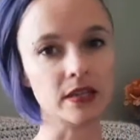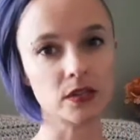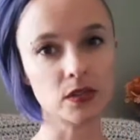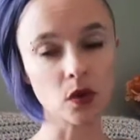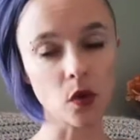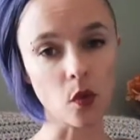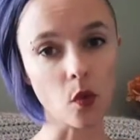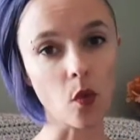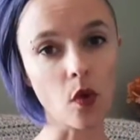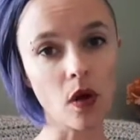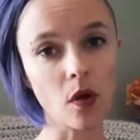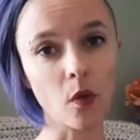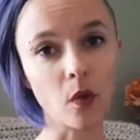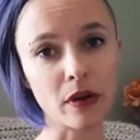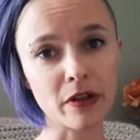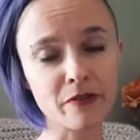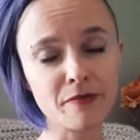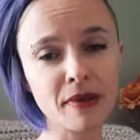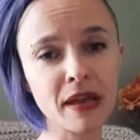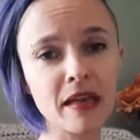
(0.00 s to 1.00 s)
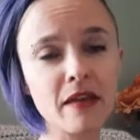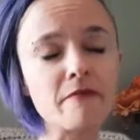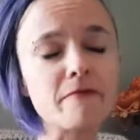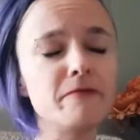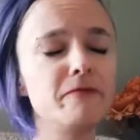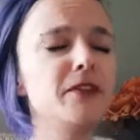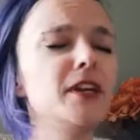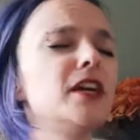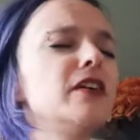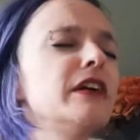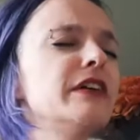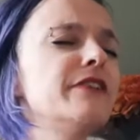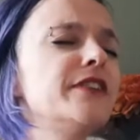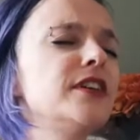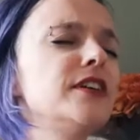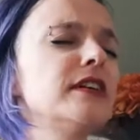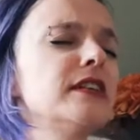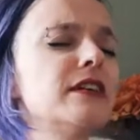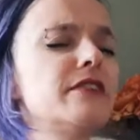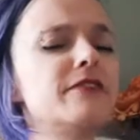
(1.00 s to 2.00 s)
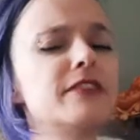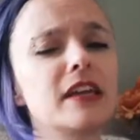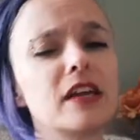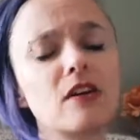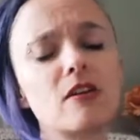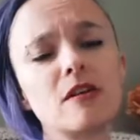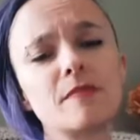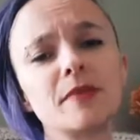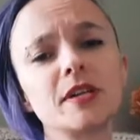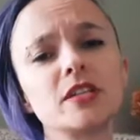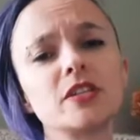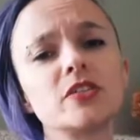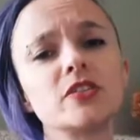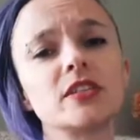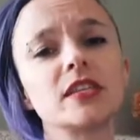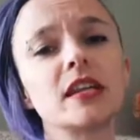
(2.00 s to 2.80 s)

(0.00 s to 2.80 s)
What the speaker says: so one of my very, very lovely commenters,